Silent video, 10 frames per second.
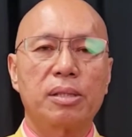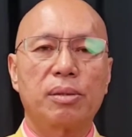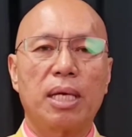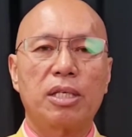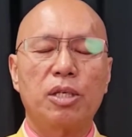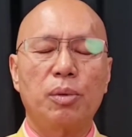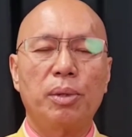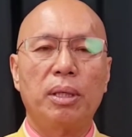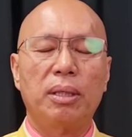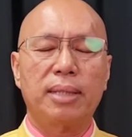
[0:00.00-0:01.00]
so that you
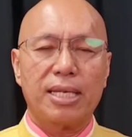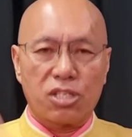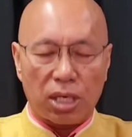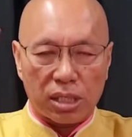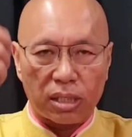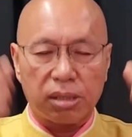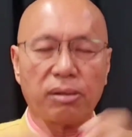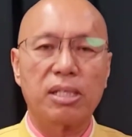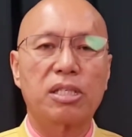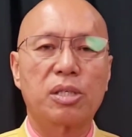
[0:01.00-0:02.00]
will
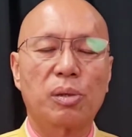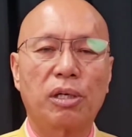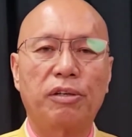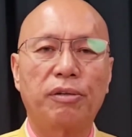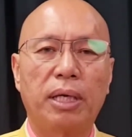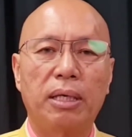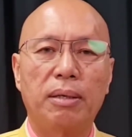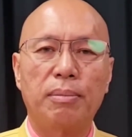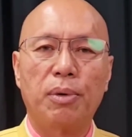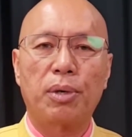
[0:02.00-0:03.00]
digest things that you learn in
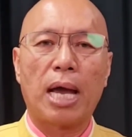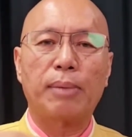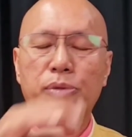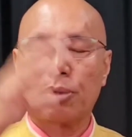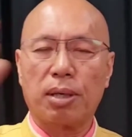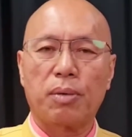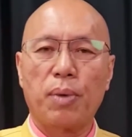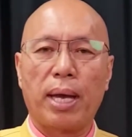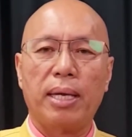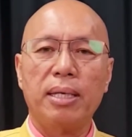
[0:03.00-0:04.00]
a more abstract
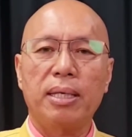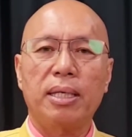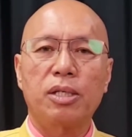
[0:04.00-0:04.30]
way